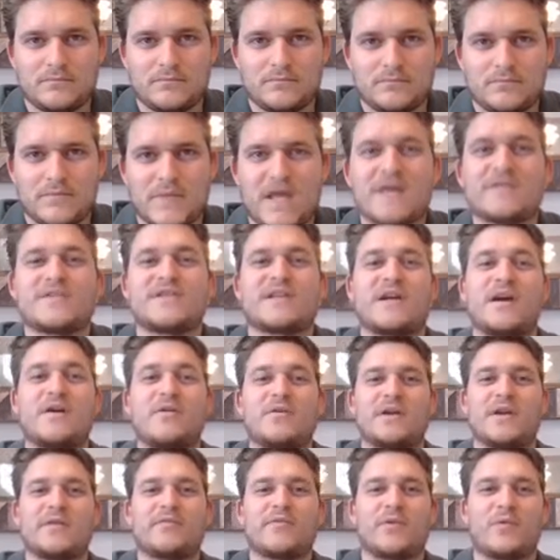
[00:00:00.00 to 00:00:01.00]
How's it
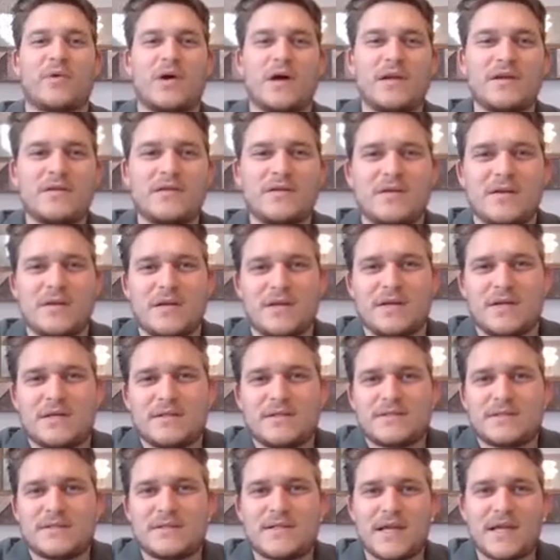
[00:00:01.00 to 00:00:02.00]
going, everyone?
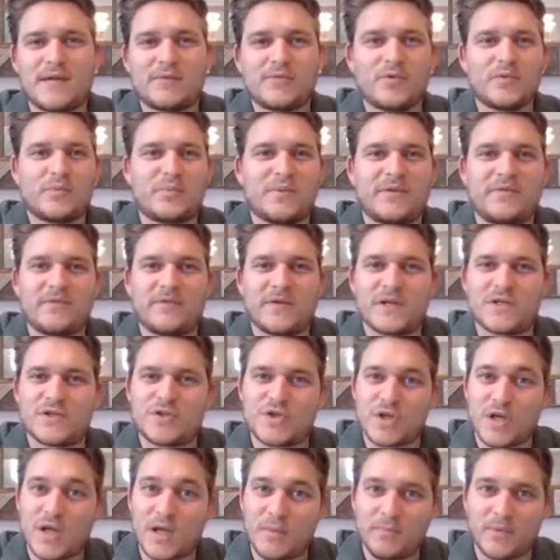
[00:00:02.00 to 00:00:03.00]
Today we'll be
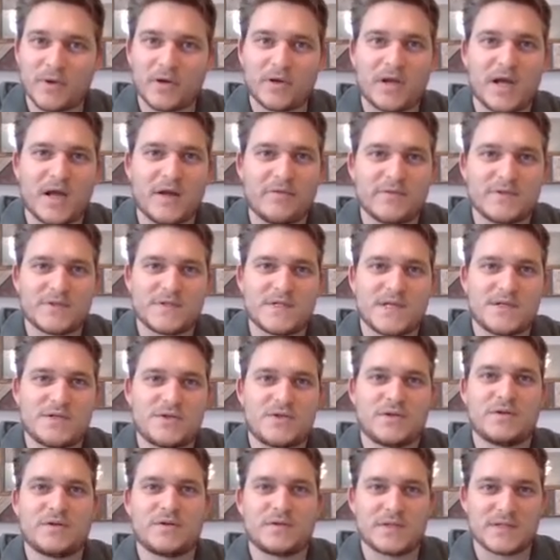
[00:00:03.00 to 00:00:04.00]
finishing up our
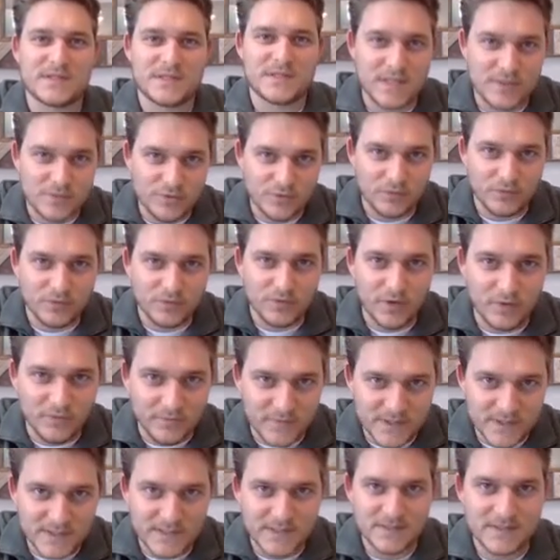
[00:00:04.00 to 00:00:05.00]
conversation on the central
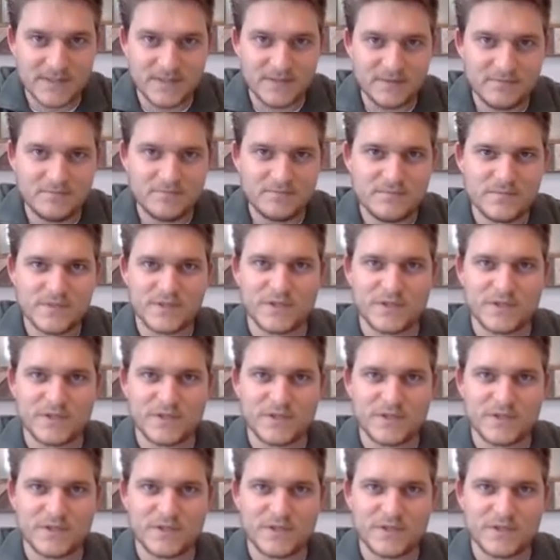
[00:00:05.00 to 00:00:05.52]
nervous system.